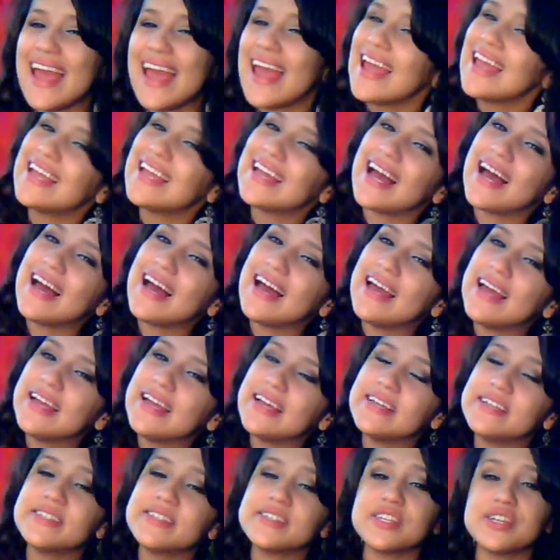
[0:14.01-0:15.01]
Hey
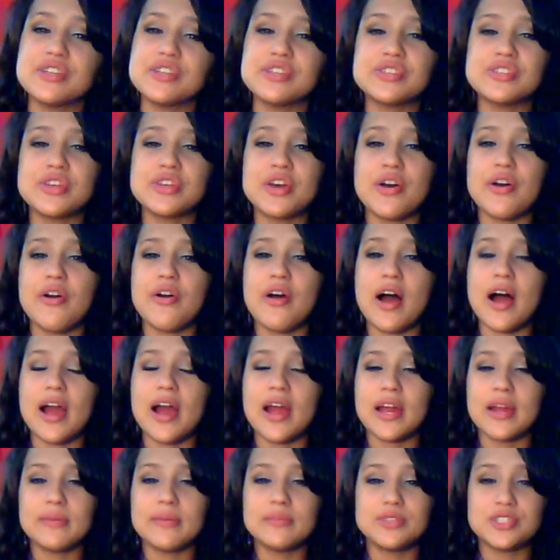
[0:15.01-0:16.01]
guys, so
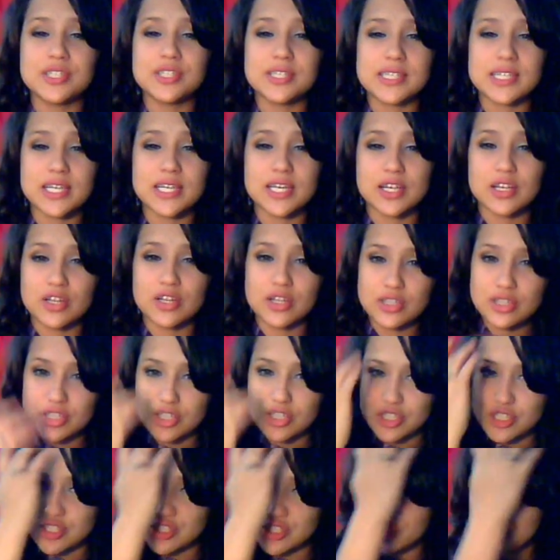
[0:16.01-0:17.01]
I am just here
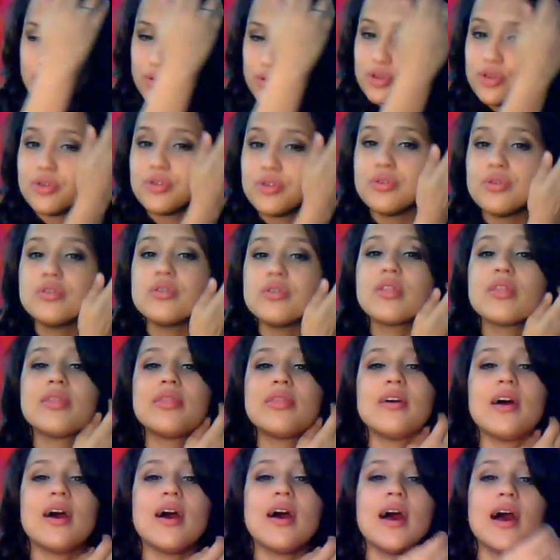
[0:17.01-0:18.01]
to show you
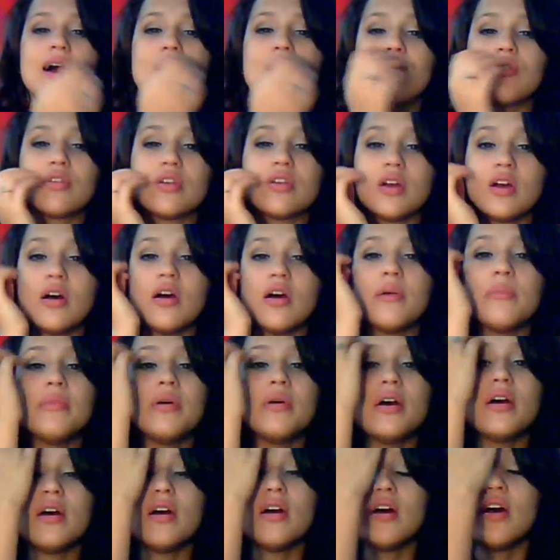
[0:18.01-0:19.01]
the
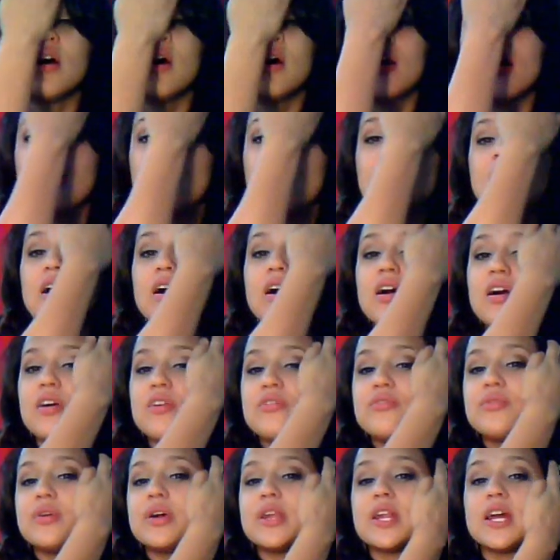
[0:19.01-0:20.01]
outcome
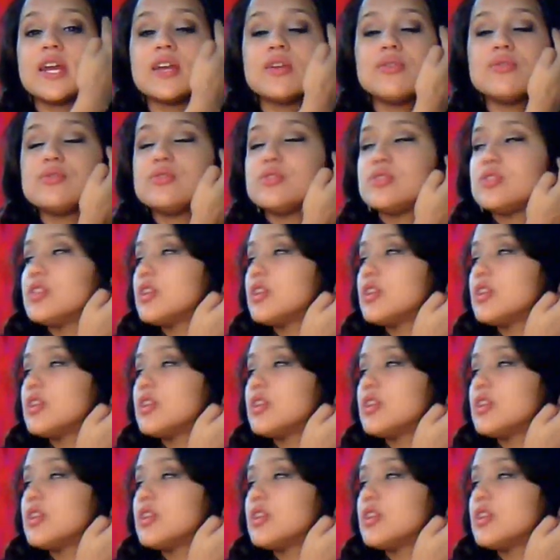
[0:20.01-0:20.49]
of when I use